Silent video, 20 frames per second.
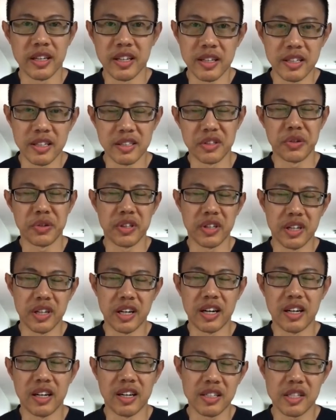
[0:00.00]
to
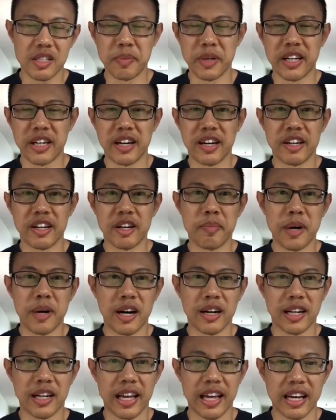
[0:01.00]
speak on your
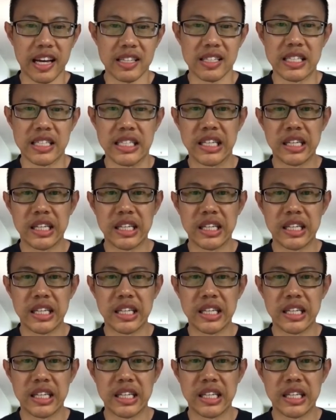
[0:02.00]
podcast.